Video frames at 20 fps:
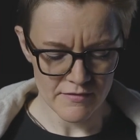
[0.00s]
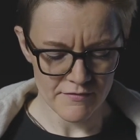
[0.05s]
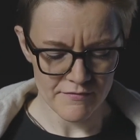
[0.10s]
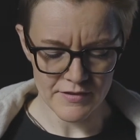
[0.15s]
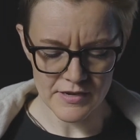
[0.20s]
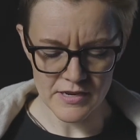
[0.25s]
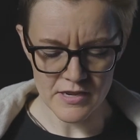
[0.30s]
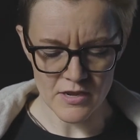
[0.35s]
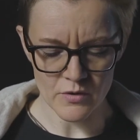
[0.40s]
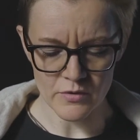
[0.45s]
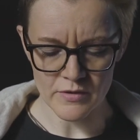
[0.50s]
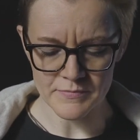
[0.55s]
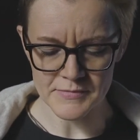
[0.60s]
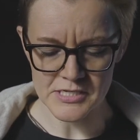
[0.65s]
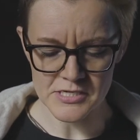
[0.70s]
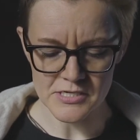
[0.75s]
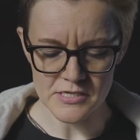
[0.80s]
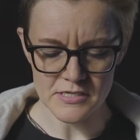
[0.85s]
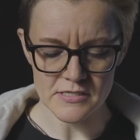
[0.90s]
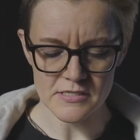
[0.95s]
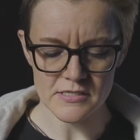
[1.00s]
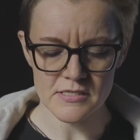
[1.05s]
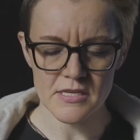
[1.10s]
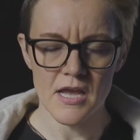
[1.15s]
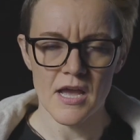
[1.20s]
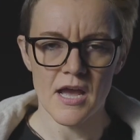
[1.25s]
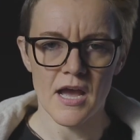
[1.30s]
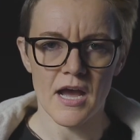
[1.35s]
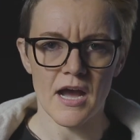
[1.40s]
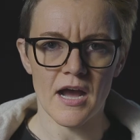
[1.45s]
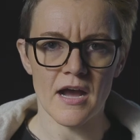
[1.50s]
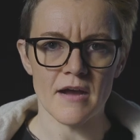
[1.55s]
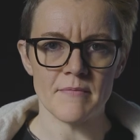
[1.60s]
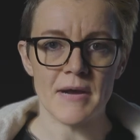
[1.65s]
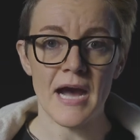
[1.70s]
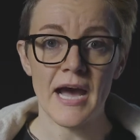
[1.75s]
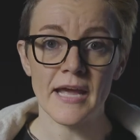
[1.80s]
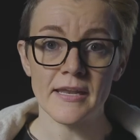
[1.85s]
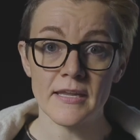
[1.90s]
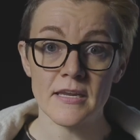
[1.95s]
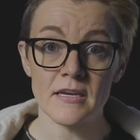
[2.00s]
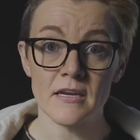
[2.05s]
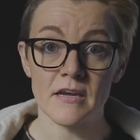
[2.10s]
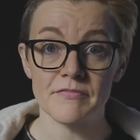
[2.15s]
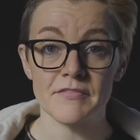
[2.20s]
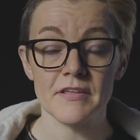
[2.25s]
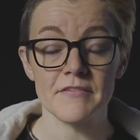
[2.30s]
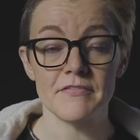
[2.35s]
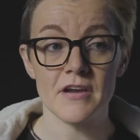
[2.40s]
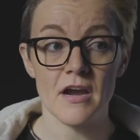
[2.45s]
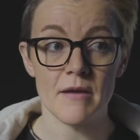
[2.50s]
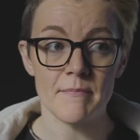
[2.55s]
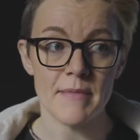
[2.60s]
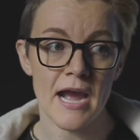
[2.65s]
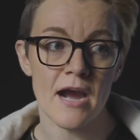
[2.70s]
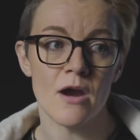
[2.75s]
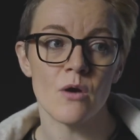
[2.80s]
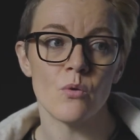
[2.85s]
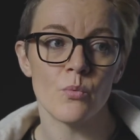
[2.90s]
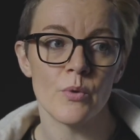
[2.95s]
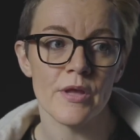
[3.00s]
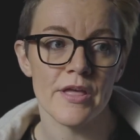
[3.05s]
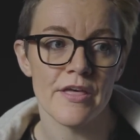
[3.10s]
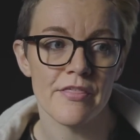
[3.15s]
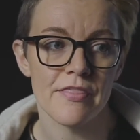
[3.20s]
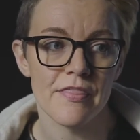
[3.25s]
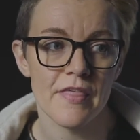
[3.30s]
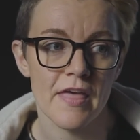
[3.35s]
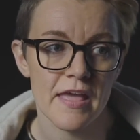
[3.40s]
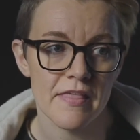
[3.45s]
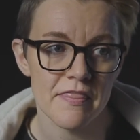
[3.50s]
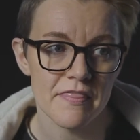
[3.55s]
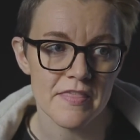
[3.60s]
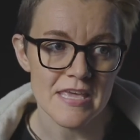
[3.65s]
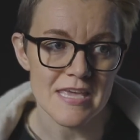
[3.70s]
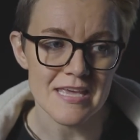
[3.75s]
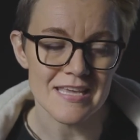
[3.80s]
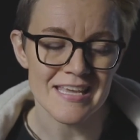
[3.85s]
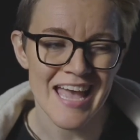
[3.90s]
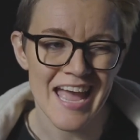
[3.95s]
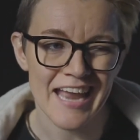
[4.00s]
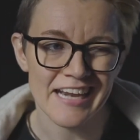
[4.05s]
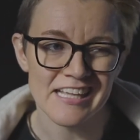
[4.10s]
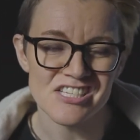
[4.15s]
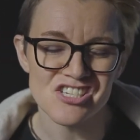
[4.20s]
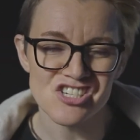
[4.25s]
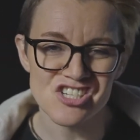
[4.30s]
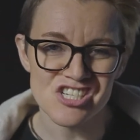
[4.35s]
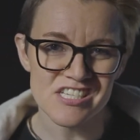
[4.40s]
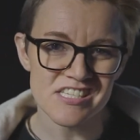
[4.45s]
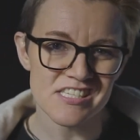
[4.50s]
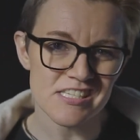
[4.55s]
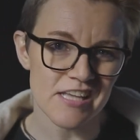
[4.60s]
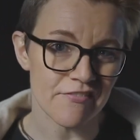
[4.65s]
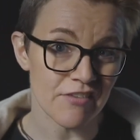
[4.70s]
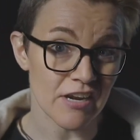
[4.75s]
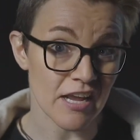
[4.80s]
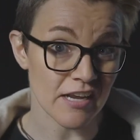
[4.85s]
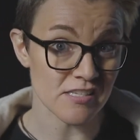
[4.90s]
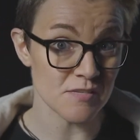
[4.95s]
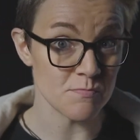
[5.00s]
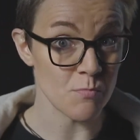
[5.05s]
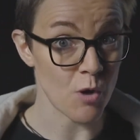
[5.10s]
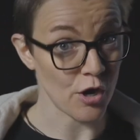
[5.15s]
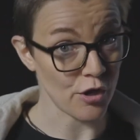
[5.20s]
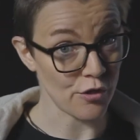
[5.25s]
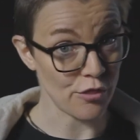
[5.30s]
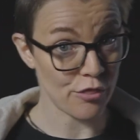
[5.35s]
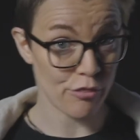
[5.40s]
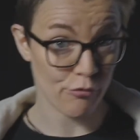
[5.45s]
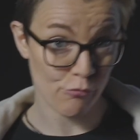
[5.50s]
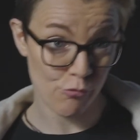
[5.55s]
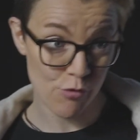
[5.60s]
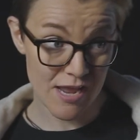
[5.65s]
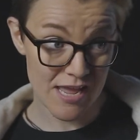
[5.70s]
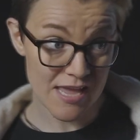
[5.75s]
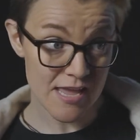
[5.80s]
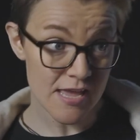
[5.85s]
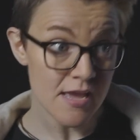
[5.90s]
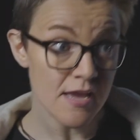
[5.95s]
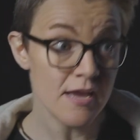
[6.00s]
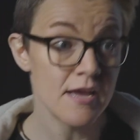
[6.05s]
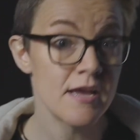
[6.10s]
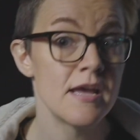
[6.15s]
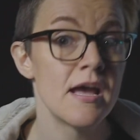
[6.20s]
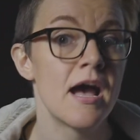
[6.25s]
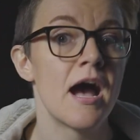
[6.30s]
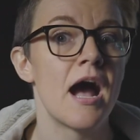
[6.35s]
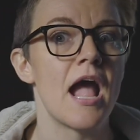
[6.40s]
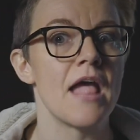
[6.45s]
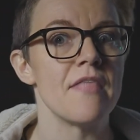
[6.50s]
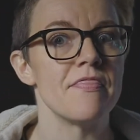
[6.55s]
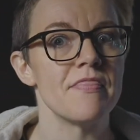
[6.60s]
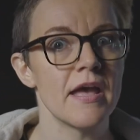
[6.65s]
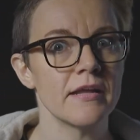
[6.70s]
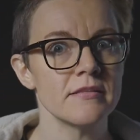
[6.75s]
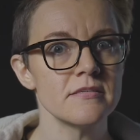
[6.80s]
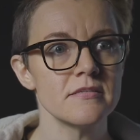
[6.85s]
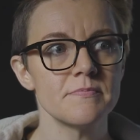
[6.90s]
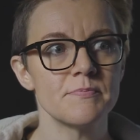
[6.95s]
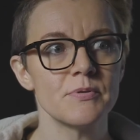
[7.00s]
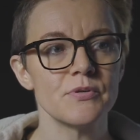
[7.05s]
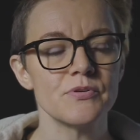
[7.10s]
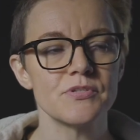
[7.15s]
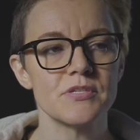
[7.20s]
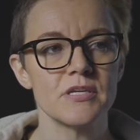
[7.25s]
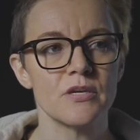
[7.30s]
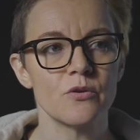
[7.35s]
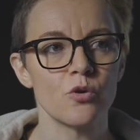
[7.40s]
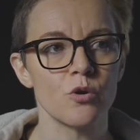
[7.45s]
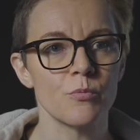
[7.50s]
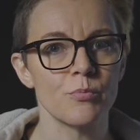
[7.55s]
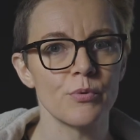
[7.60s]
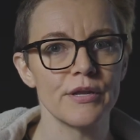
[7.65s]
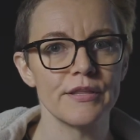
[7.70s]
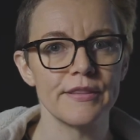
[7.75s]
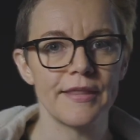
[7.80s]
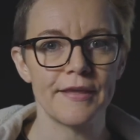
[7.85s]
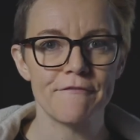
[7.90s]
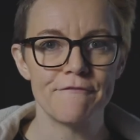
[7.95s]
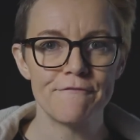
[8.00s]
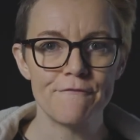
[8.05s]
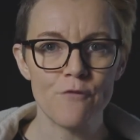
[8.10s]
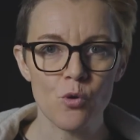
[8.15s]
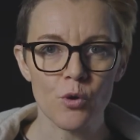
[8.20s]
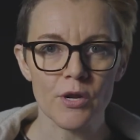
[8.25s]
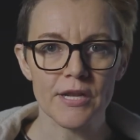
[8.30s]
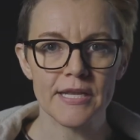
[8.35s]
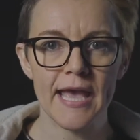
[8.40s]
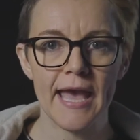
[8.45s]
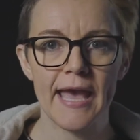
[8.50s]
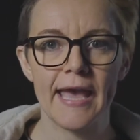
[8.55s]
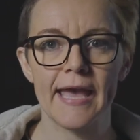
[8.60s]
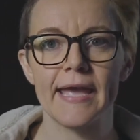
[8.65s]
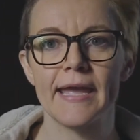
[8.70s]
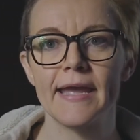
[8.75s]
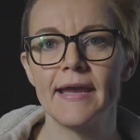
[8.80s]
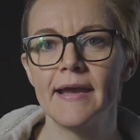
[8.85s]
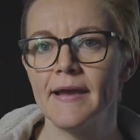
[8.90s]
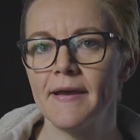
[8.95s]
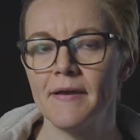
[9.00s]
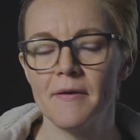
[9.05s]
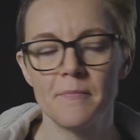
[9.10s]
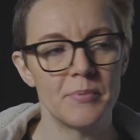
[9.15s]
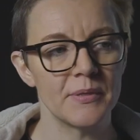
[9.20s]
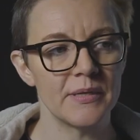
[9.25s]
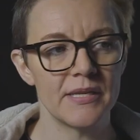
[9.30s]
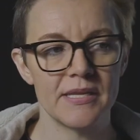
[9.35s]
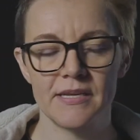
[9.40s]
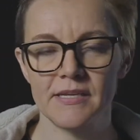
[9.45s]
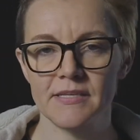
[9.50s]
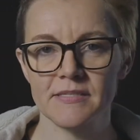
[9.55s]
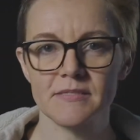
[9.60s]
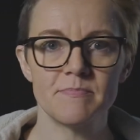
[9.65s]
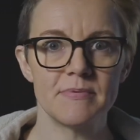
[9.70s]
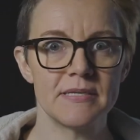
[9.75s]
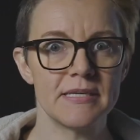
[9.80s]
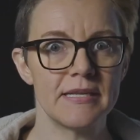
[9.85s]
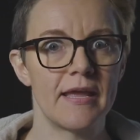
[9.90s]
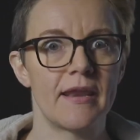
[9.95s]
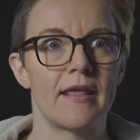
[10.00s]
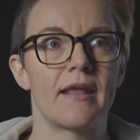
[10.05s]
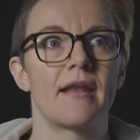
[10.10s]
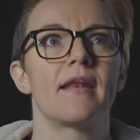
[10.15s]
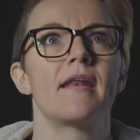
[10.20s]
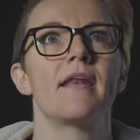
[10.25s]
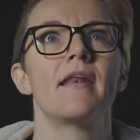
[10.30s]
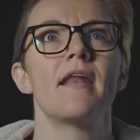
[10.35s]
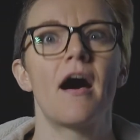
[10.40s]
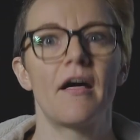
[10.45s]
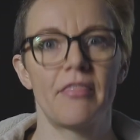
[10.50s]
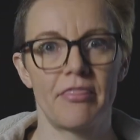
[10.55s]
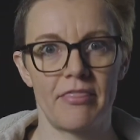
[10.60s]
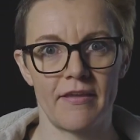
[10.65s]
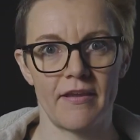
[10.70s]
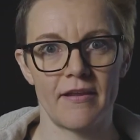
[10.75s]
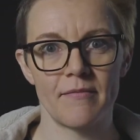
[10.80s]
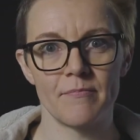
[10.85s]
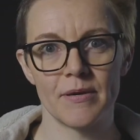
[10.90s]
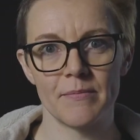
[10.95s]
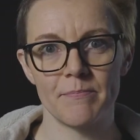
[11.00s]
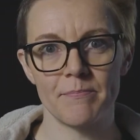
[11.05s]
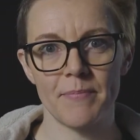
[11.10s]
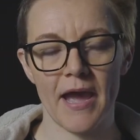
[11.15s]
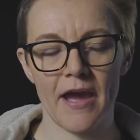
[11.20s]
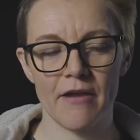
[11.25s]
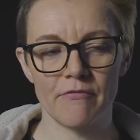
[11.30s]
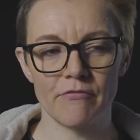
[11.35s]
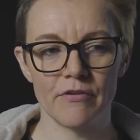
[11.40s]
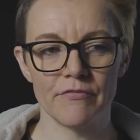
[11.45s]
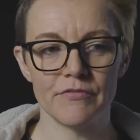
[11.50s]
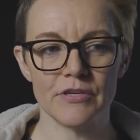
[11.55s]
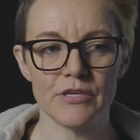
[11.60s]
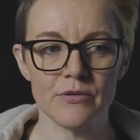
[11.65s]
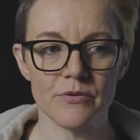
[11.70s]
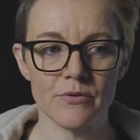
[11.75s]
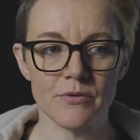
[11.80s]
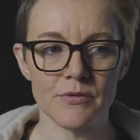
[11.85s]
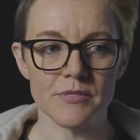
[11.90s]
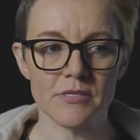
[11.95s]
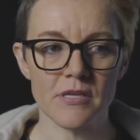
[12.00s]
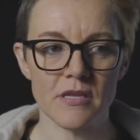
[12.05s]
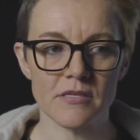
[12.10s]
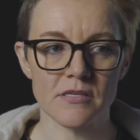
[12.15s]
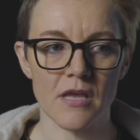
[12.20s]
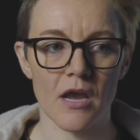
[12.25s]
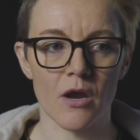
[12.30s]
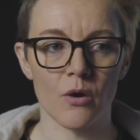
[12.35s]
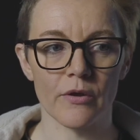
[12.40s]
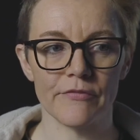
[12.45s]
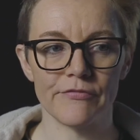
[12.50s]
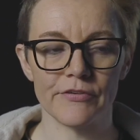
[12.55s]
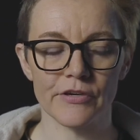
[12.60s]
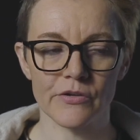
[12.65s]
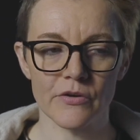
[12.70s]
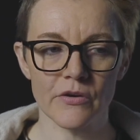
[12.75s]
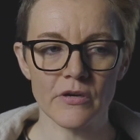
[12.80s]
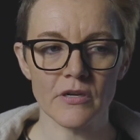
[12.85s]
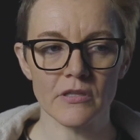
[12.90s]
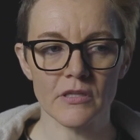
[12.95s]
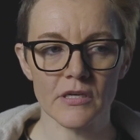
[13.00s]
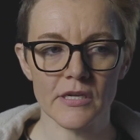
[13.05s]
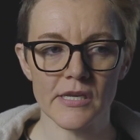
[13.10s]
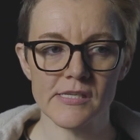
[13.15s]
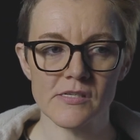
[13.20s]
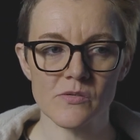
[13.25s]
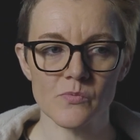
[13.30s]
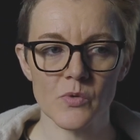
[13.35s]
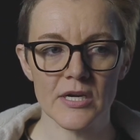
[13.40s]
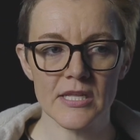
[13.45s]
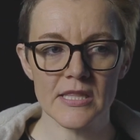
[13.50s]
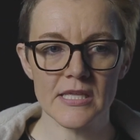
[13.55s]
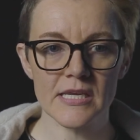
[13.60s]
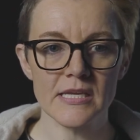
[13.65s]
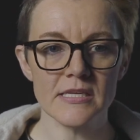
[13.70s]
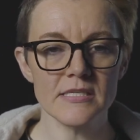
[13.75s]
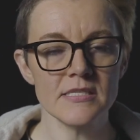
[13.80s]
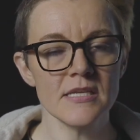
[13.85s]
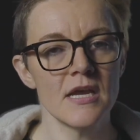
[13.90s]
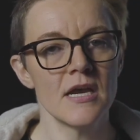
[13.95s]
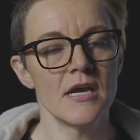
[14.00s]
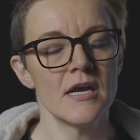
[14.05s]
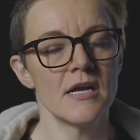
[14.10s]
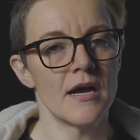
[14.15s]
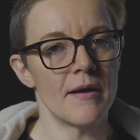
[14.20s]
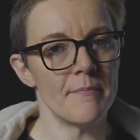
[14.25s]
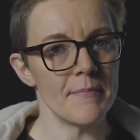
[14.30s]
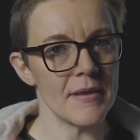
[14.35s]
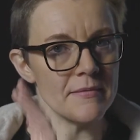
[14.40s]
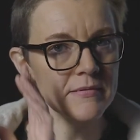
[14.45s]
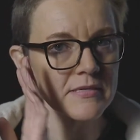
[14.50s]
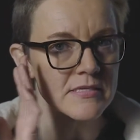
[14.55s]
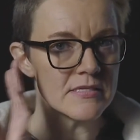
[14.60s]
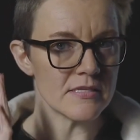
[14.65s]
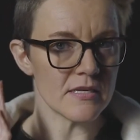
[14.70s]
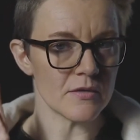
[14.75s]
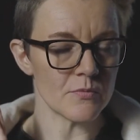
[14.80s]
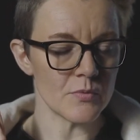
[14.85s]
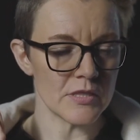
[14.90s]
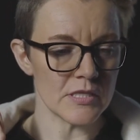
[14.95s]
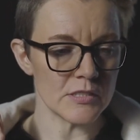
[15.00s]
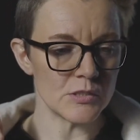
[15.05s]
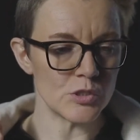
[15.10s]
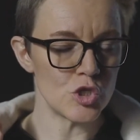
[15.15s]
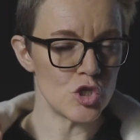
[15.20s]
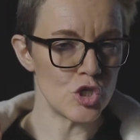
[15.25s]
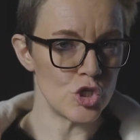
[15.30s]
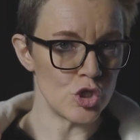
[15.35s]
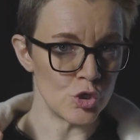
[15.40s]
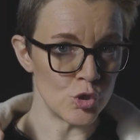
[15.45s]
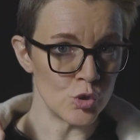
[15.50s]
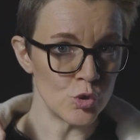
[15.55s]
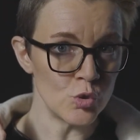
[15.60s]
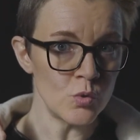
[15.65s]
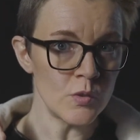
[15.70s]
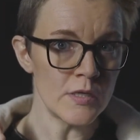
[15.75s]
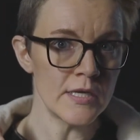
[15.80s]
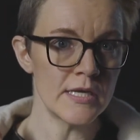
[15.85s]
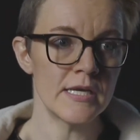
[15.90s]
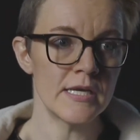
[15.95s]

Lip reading: video images. Oddly enough, they've come out with the Canon G7X Mark III, and that's supposed to incorporate like 4K, but it has been getting nothing but bad reviews. So if you're going to look into one of these, maybe stick with the 2.